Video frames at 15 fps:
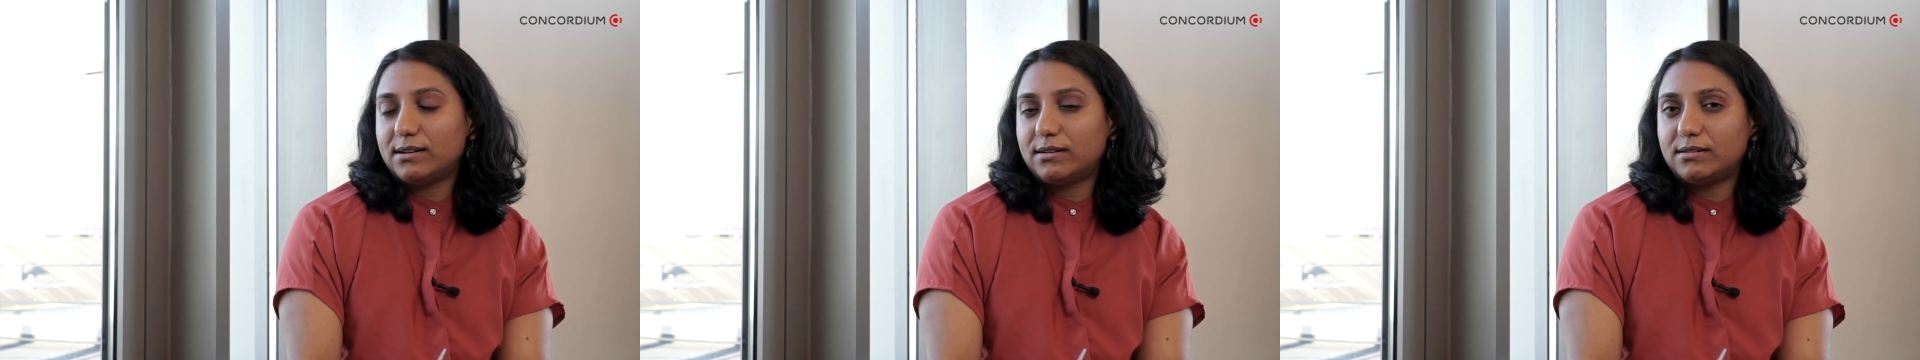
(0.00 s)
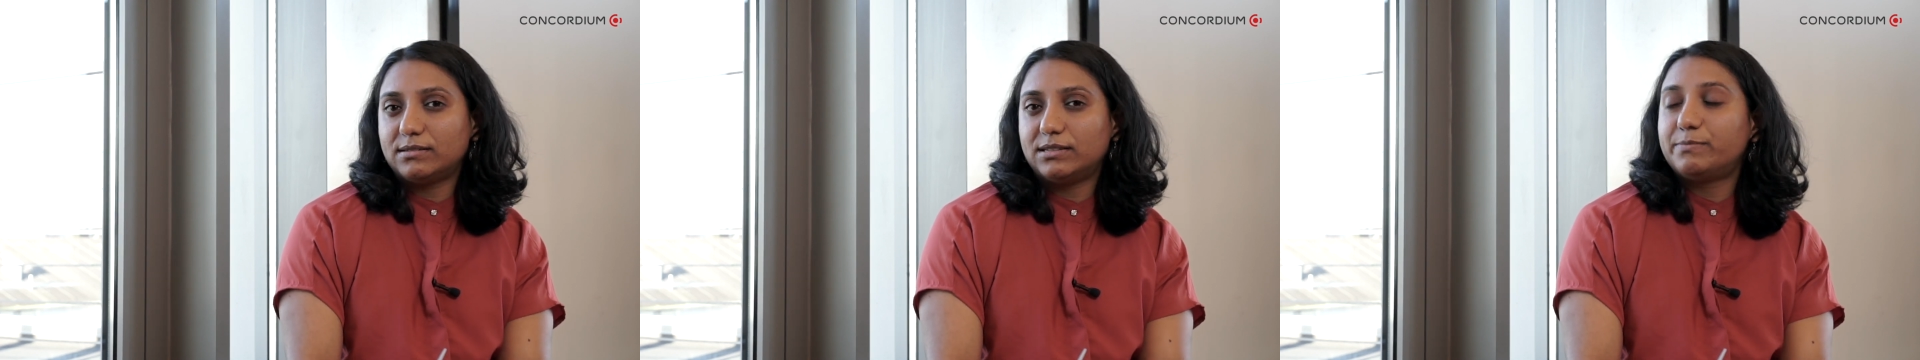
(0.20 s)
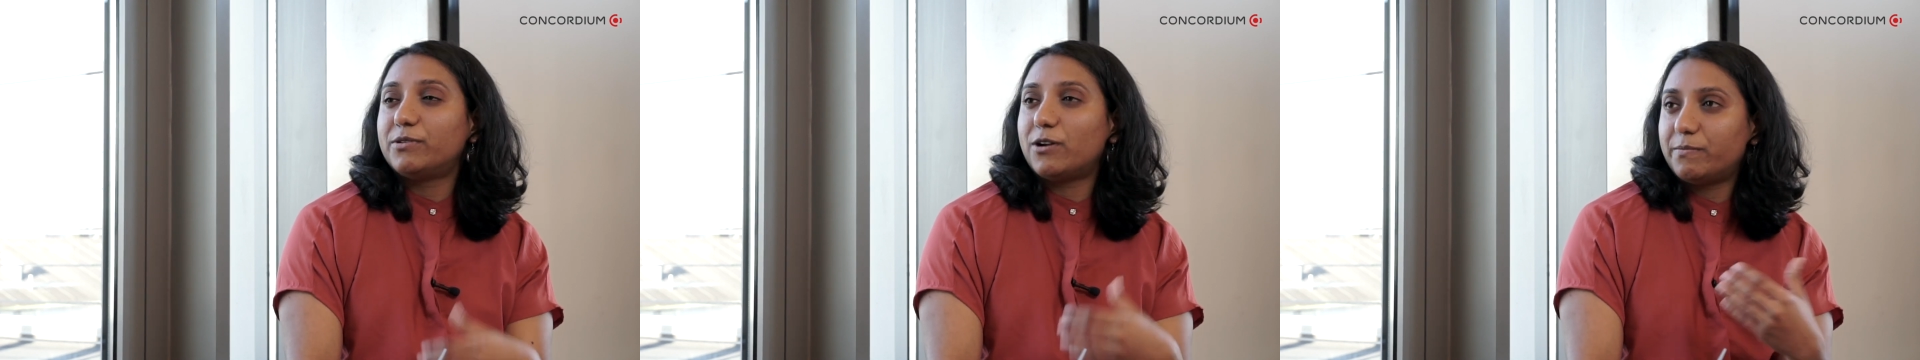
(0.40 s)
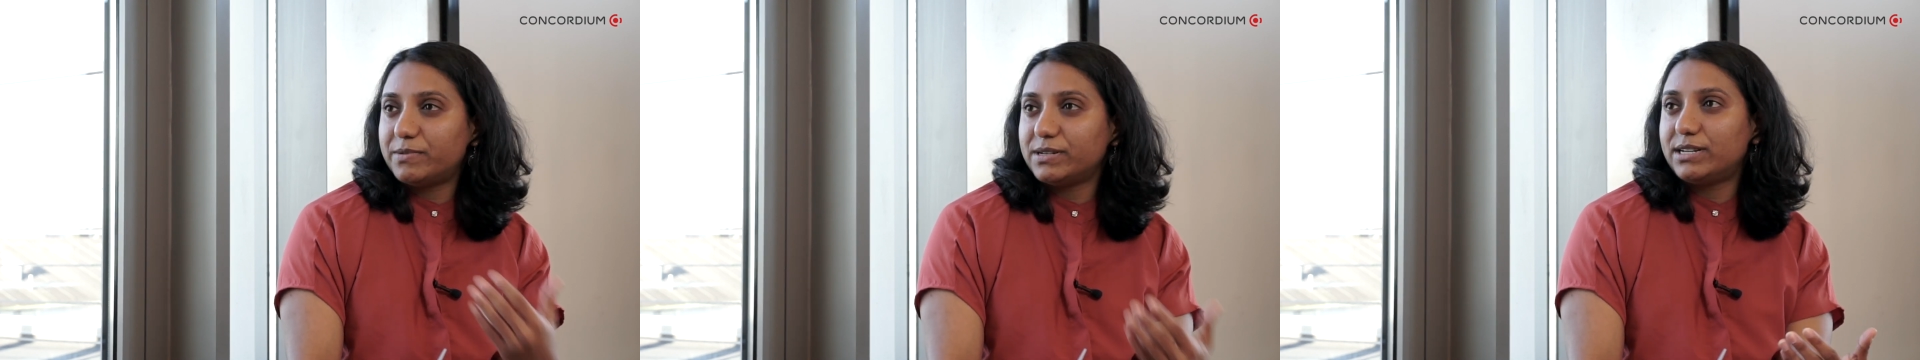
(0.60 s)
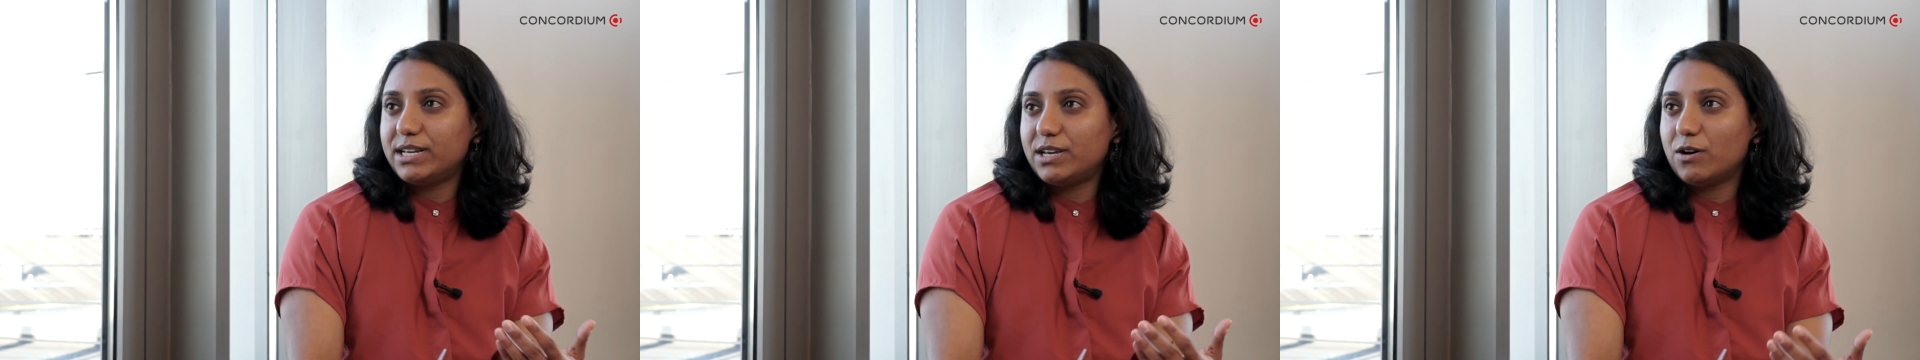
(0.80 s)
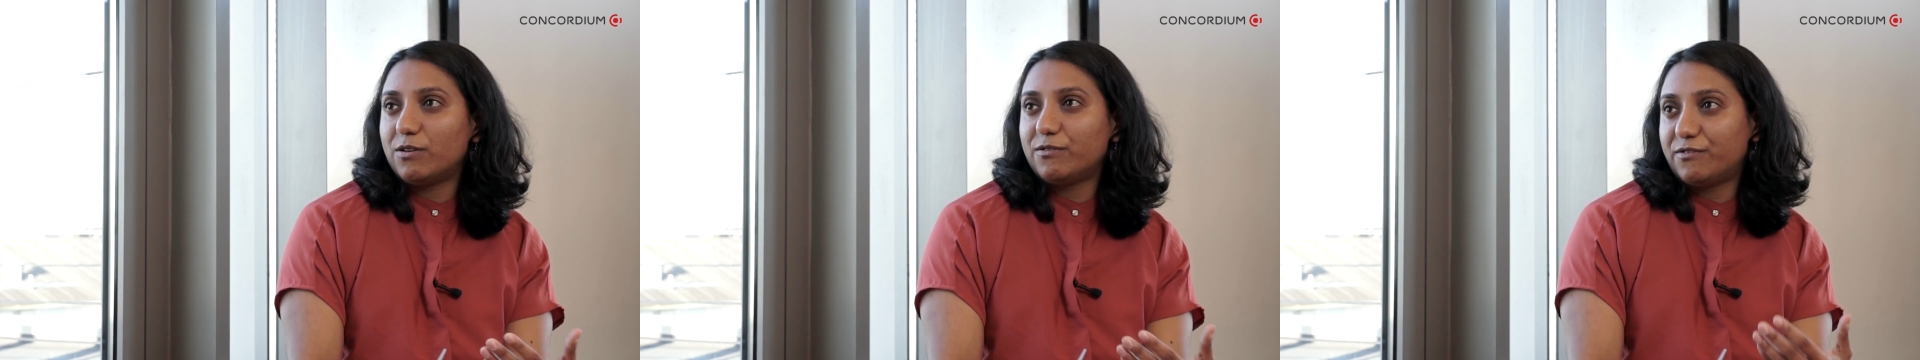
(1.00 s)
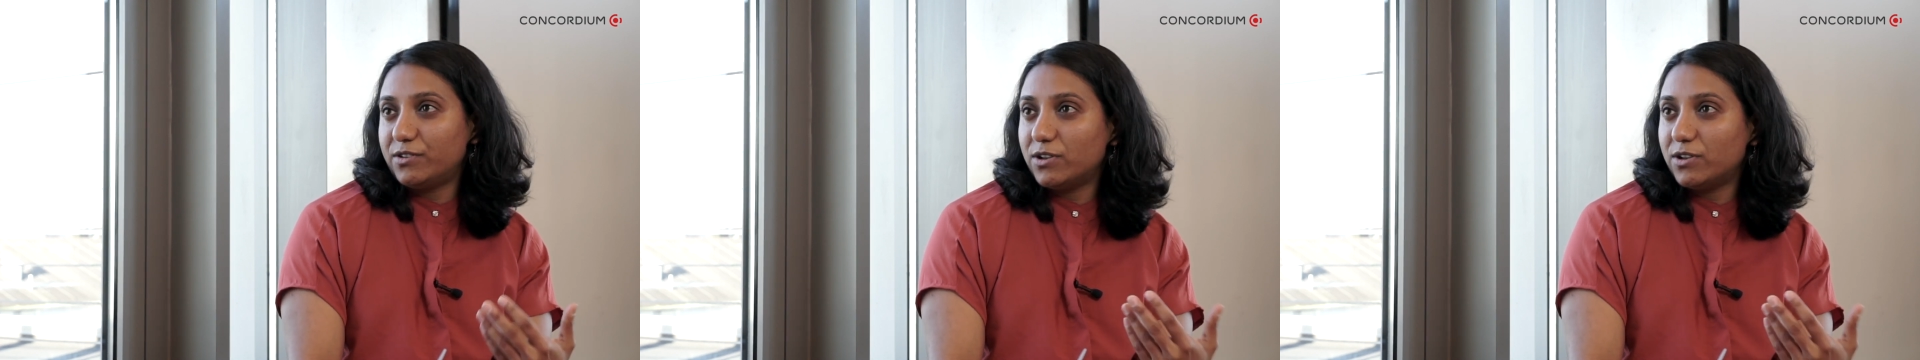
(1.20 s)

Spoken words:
the property of